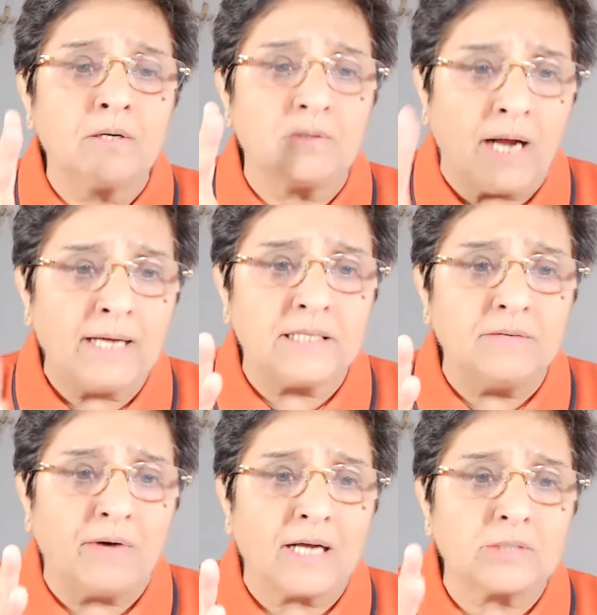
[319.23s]

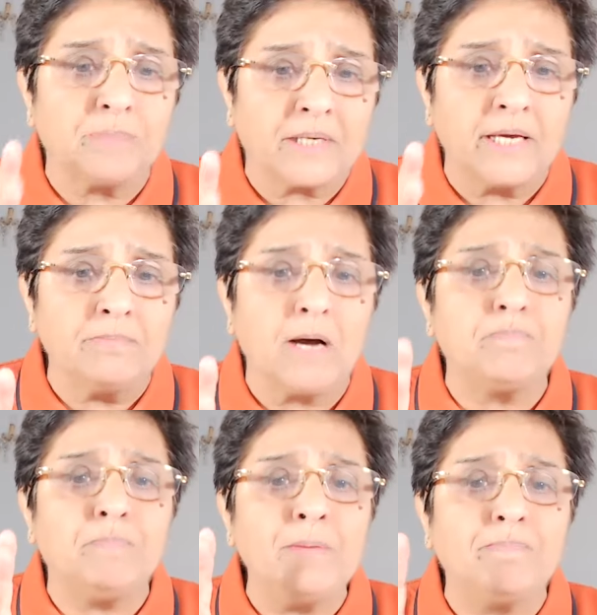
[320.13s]
Rajnivas became a
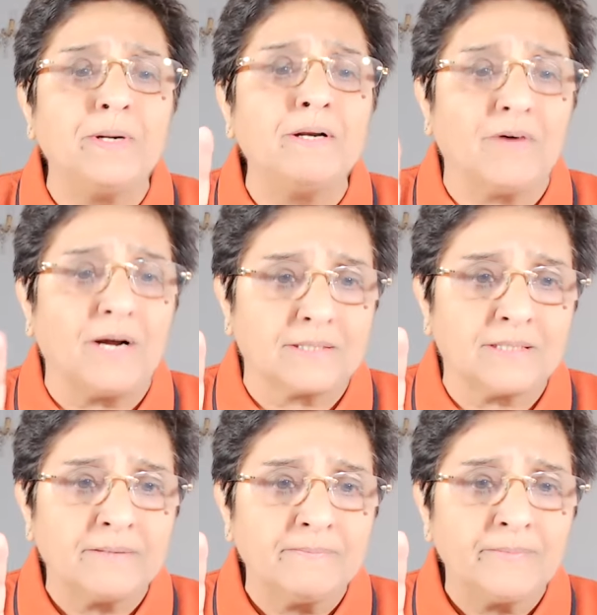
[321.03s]
people Nivas.